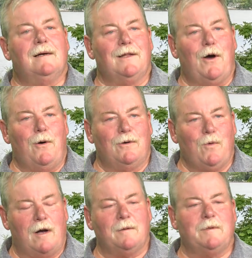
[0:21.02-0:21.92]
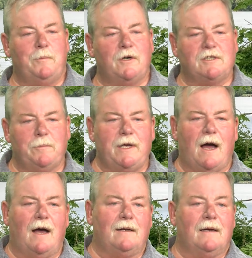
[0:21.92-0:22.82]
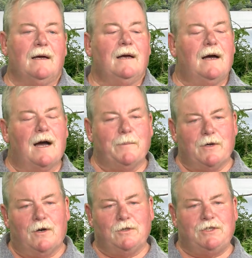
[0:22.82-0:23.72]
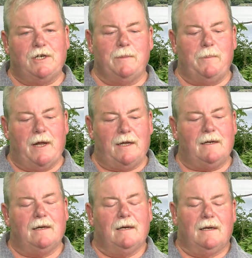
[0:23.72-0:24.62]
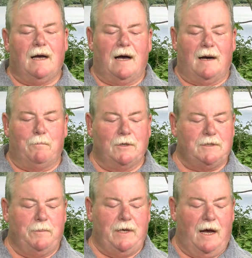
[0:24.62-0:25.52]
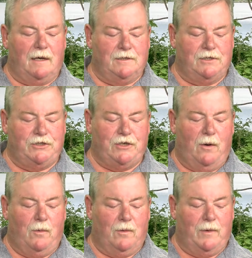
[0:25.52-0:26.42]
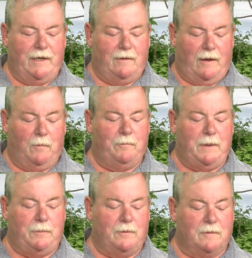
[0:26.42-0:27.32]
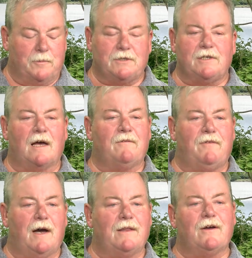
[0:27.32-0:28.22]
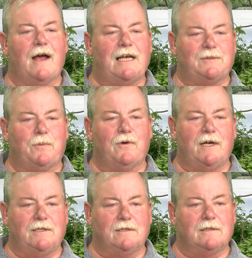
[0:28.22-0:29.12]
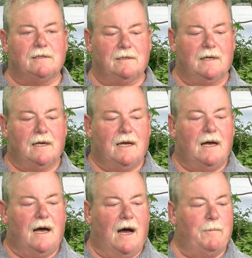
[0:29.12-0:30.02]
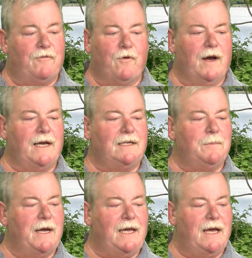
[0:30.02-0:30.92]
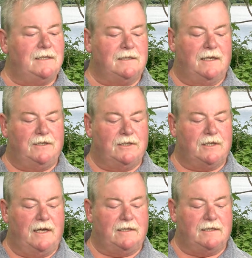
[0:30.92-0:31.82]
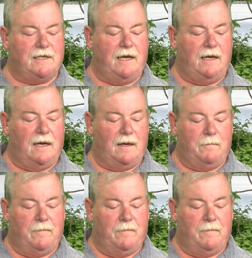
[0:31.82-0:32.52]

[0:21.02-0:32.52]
Hello and welcome to Books and Beyond. I'm your host, Jimmy Bennett. Uh, Books and Beyond is the show where we help people personify their aspirations. Uh, before I get to my guest, I'd just like to say uh,